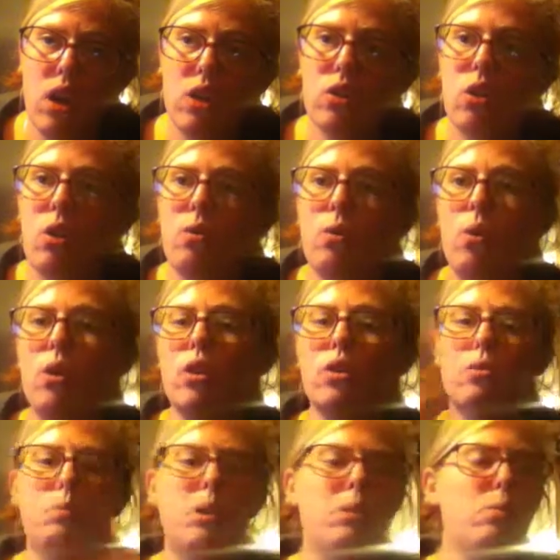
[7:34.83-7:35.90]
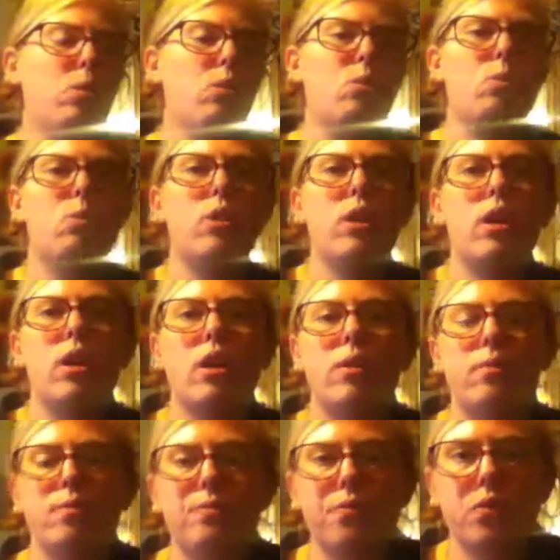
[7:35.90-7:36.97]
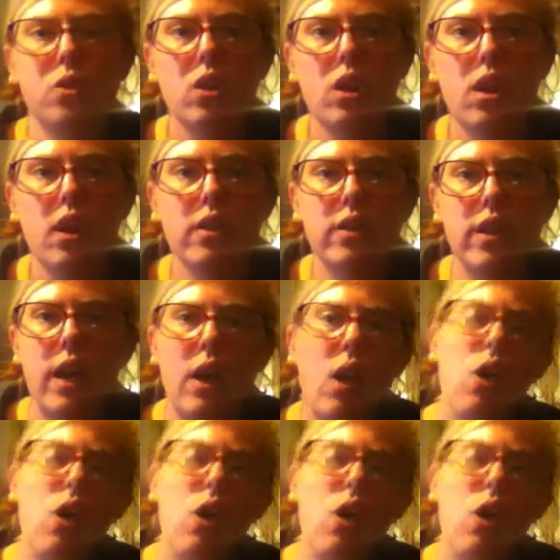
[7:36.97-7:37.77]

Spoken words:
So of course people would say,